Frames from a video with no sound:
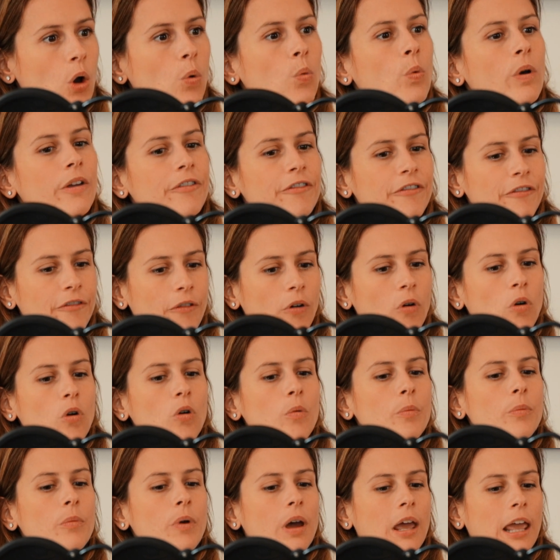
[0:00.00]
With
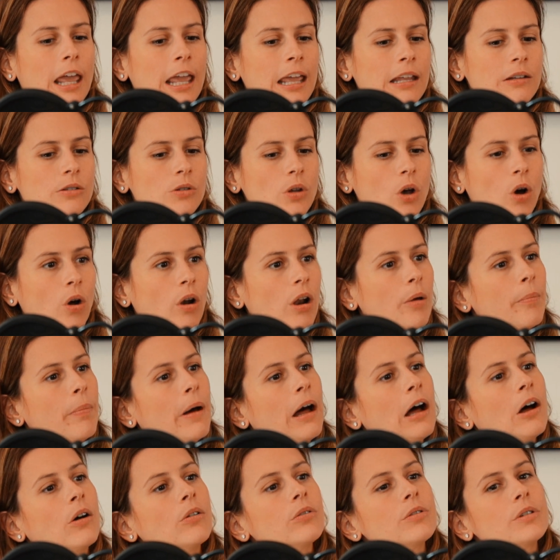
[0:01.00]
form, it's all
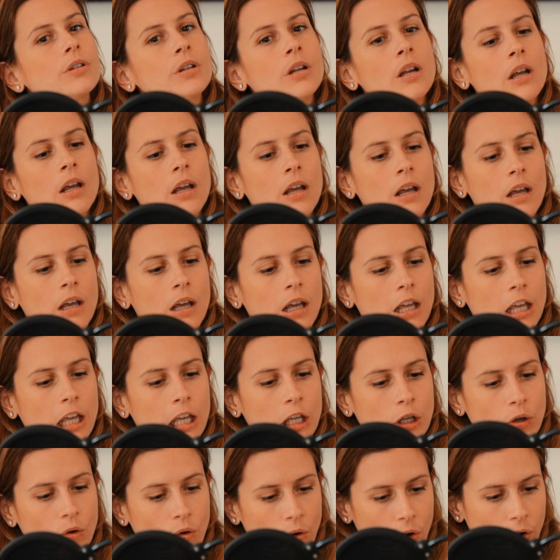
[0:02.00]
about
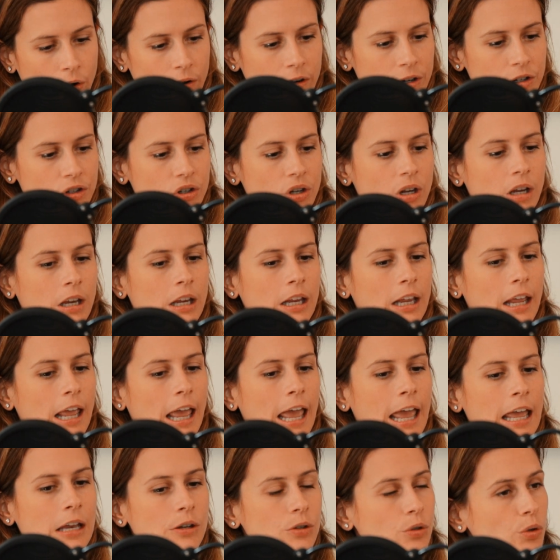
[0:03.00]
encouraging
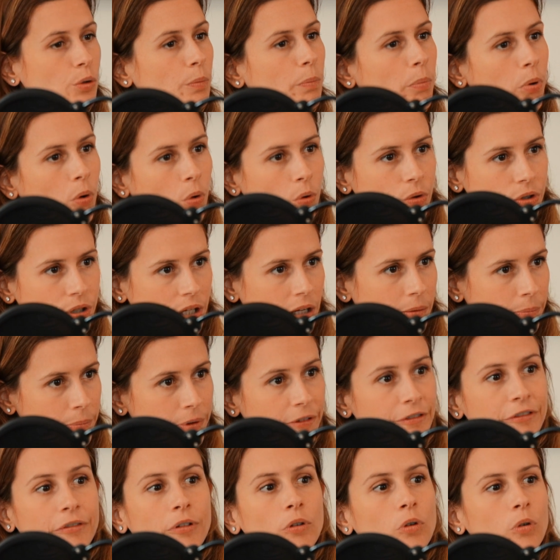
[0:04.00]
and supporting
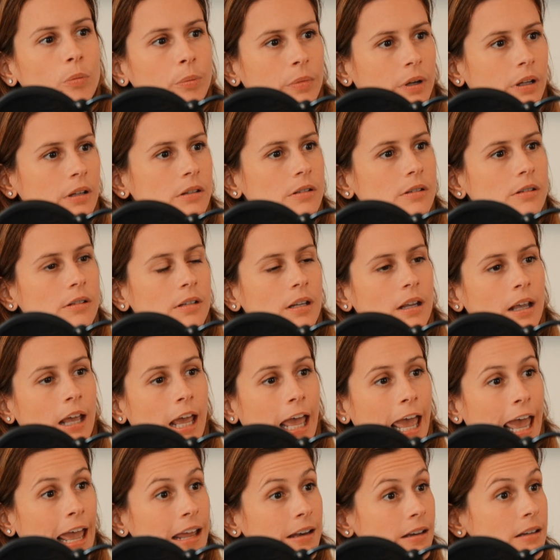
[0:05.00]
performance,
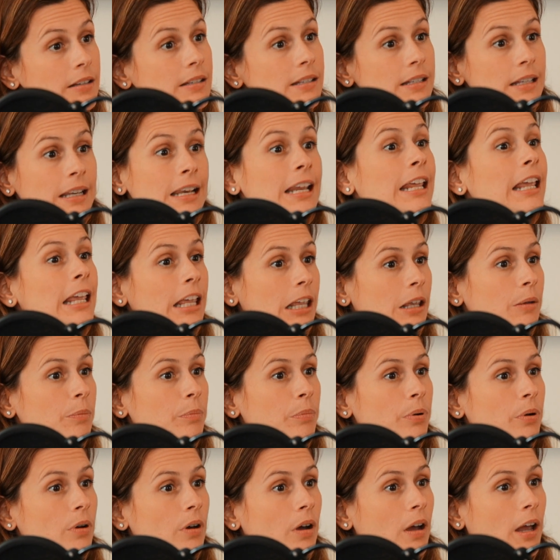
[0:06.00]
and
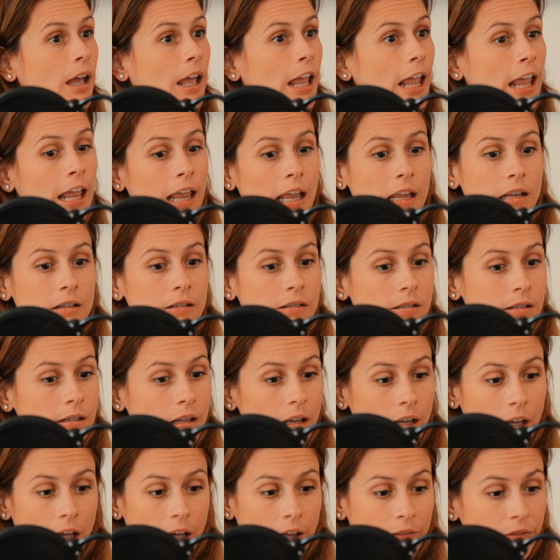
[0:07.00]
sleep
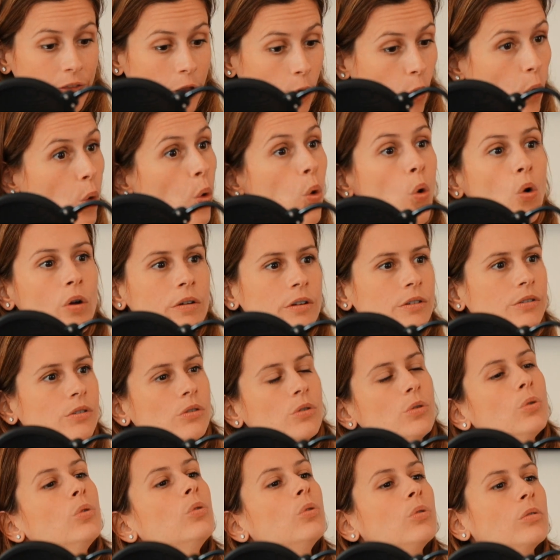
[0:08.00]
is the
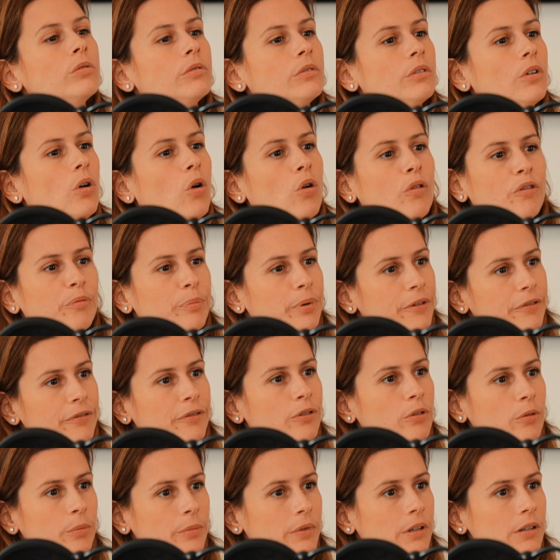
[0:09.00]
cornerstone of
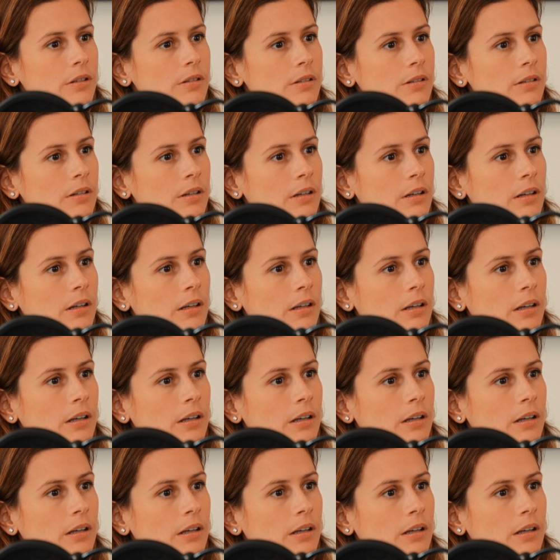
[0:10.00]
performance.